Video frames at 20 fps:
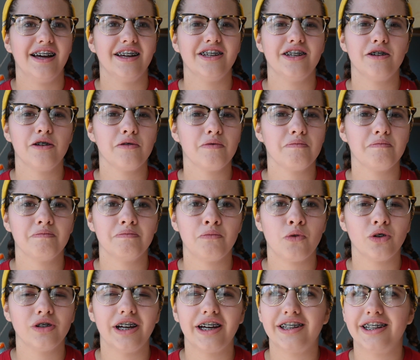you're
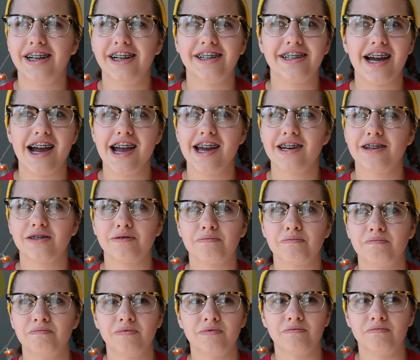more likely to die in
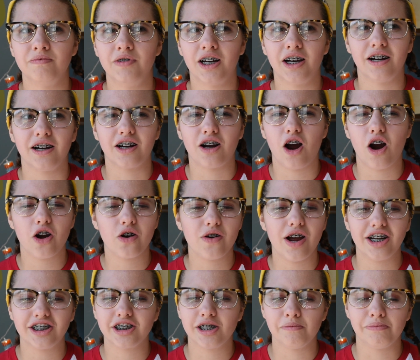a car
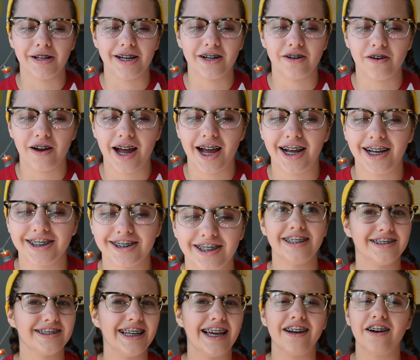crash than a plane crash.
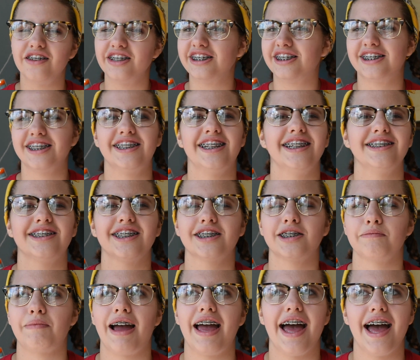Saying all these
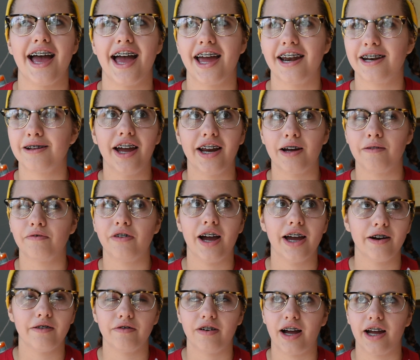statistics in my head. I'm
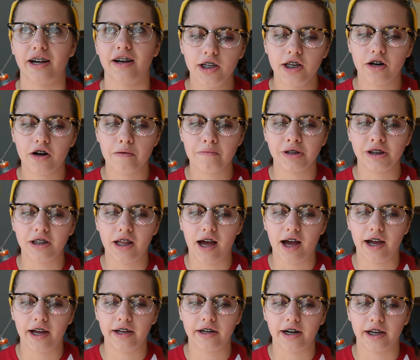fine. You know, I'm in
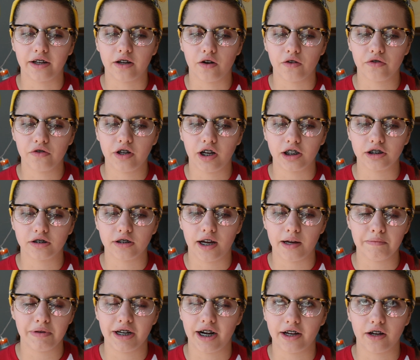line, I go
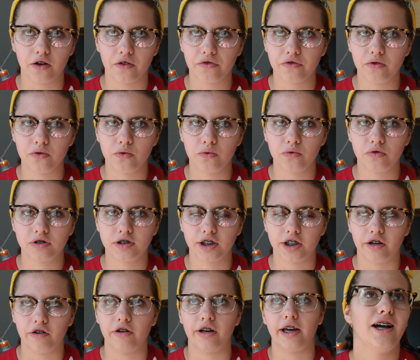through
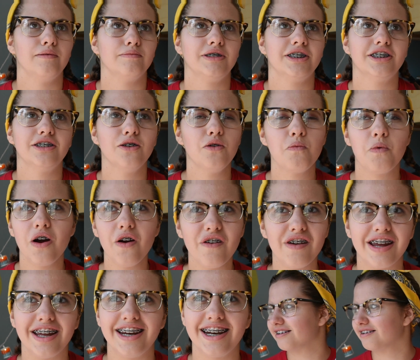security. I'm still
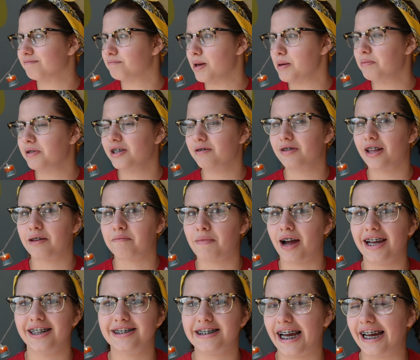worried. Maybe like
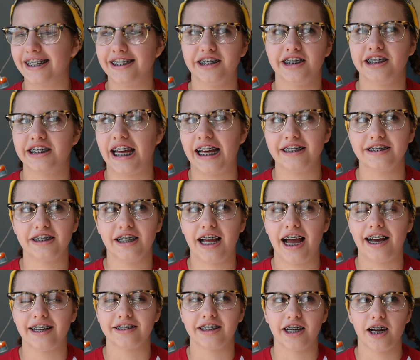my anxiety's just
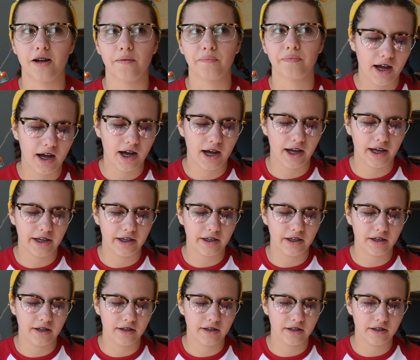acting up.
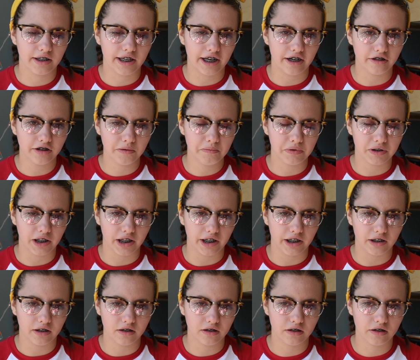I get on the
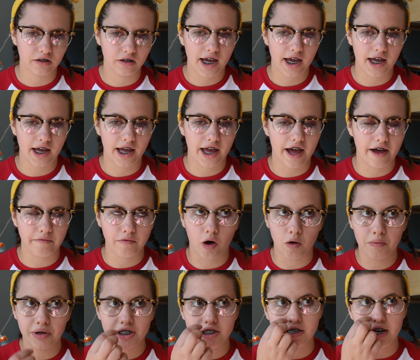plane. I have
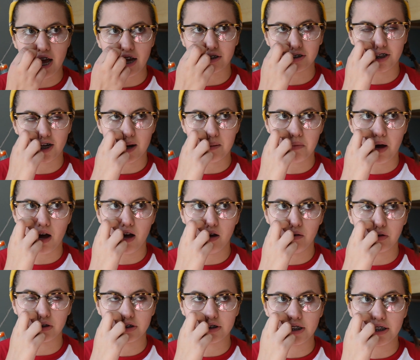all my snacks that I
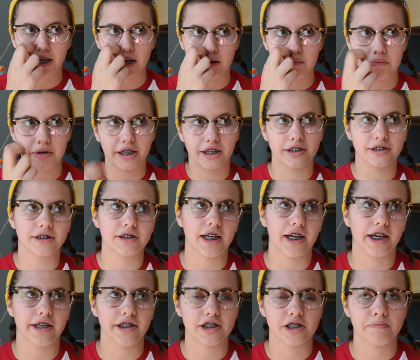bought once again because
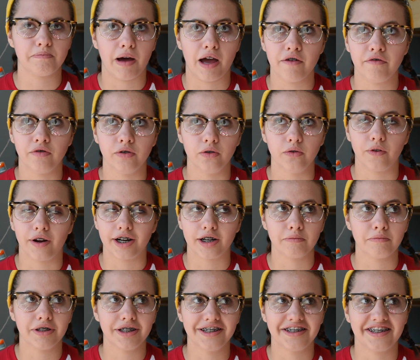I just buy food
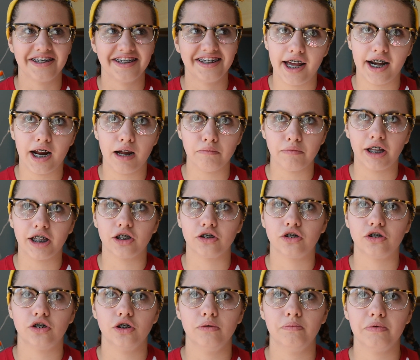randomly. And I'm like
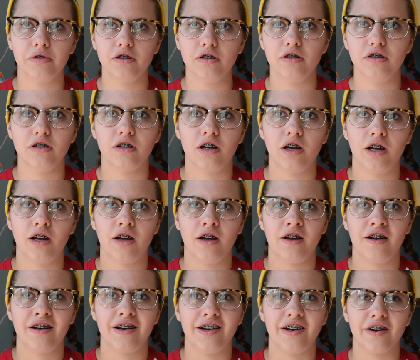super
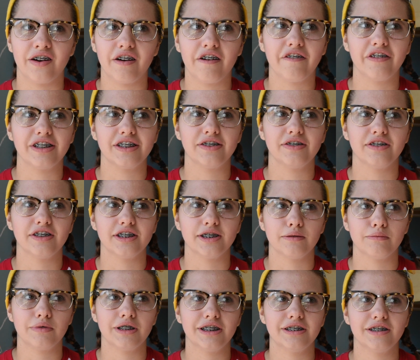nervous for
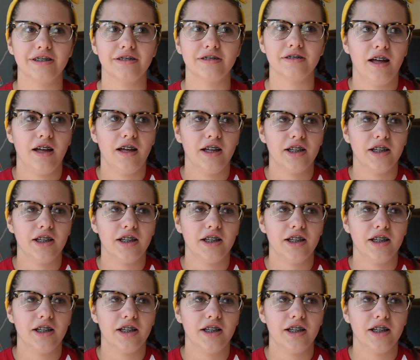some reason.